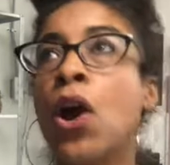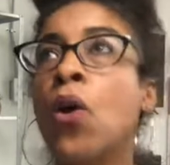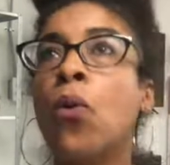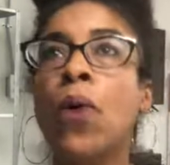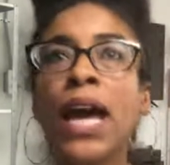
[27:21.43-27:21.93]

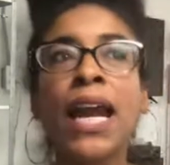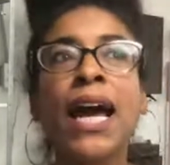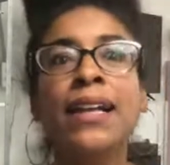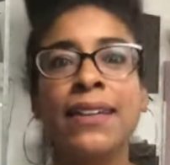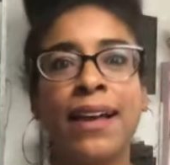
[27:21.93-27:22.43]
When
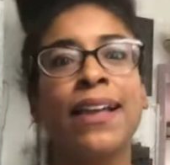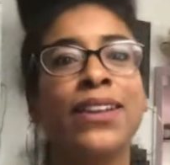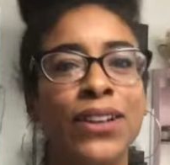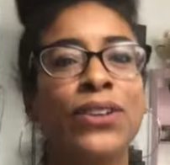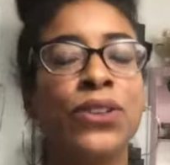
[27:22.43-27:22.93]
I tell
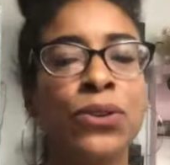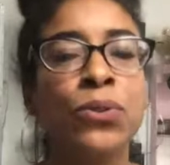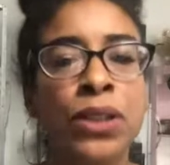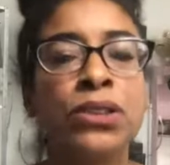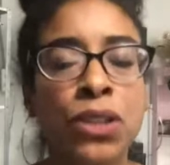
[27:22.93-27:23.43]
you, you
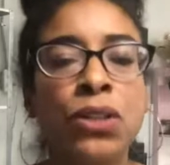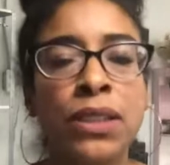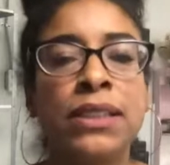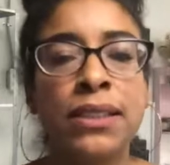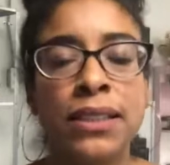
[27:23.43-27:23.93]
will
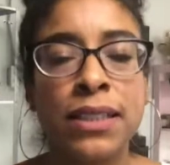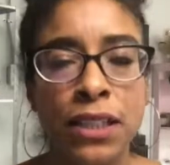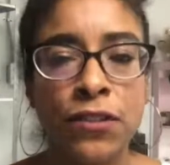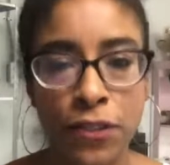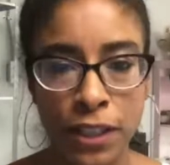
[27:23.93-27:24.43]
notice a
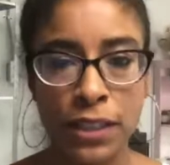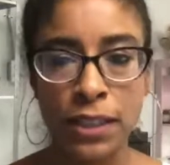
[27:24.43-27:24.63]
difference.